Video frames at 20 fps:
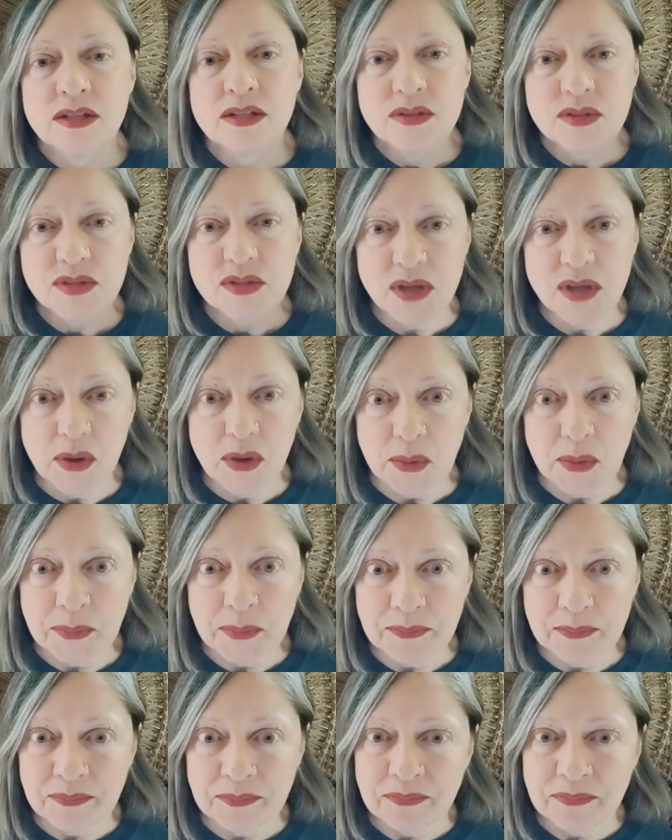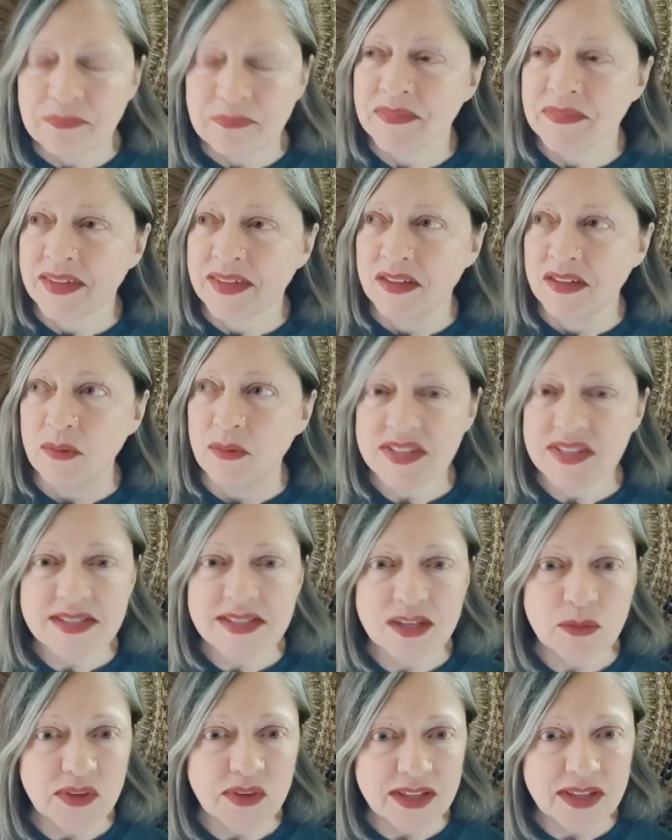So you want to
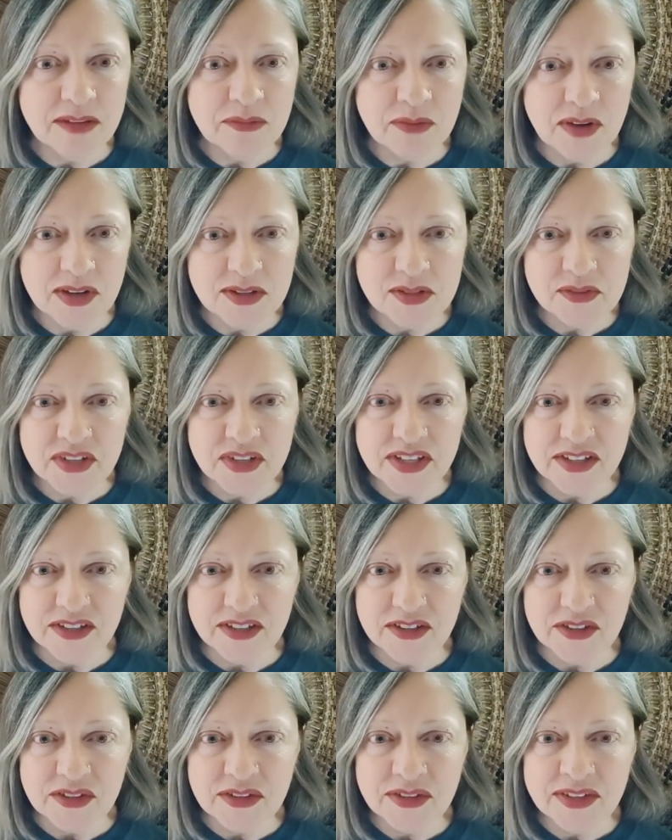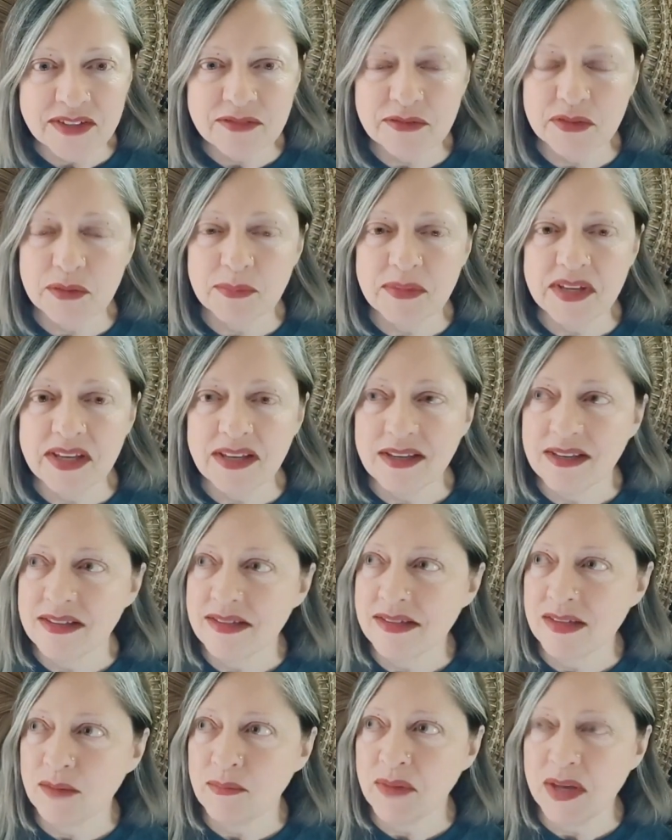see where that falls for you. For me,
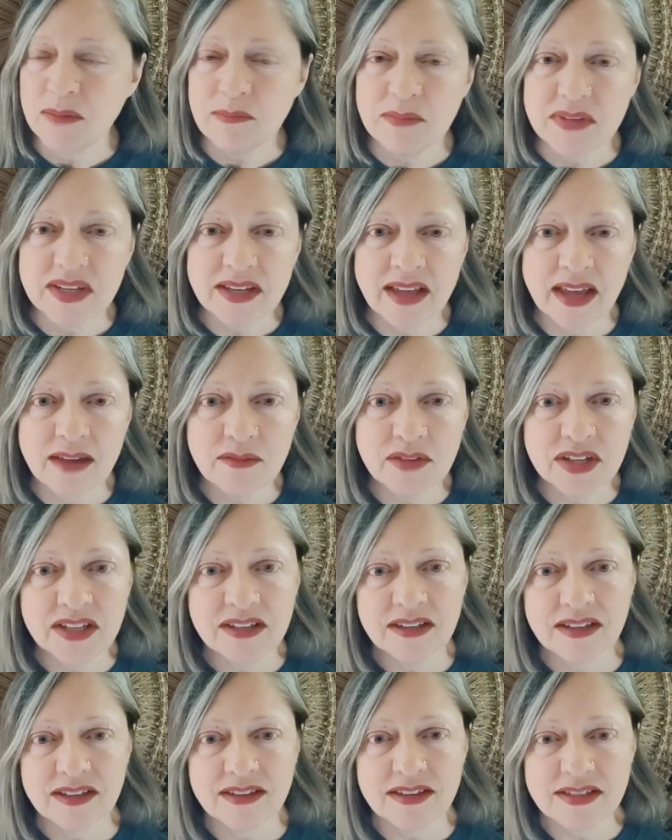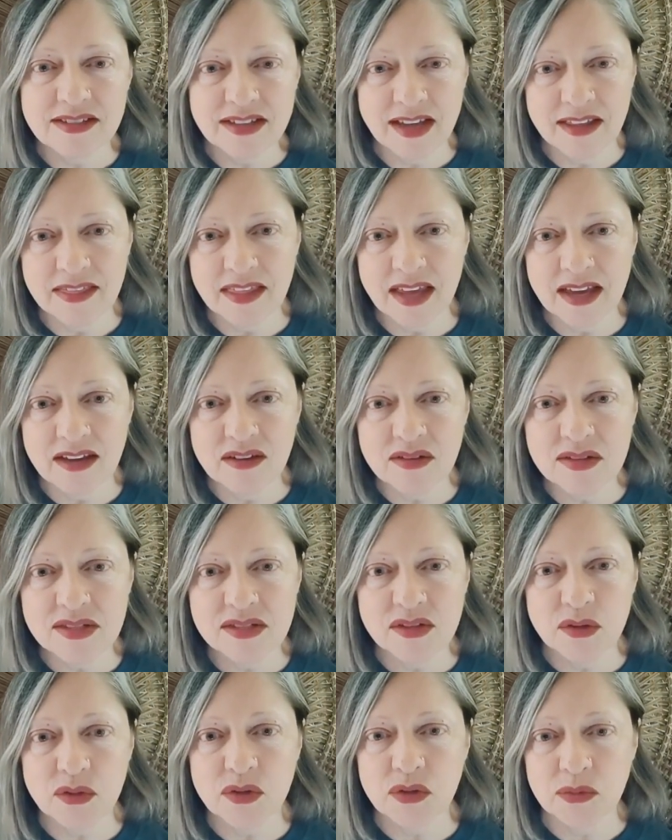it's at my midheaven in the 10th house,
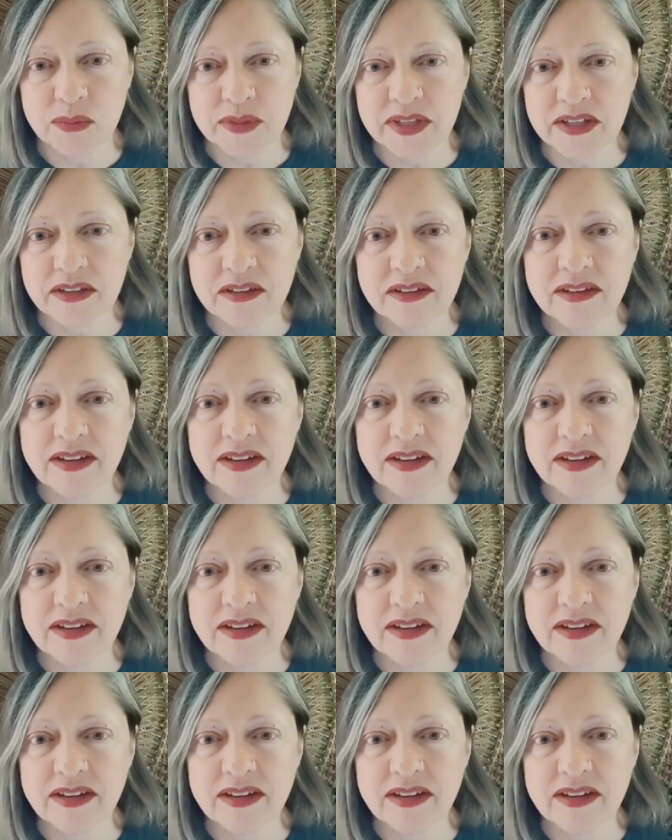so career.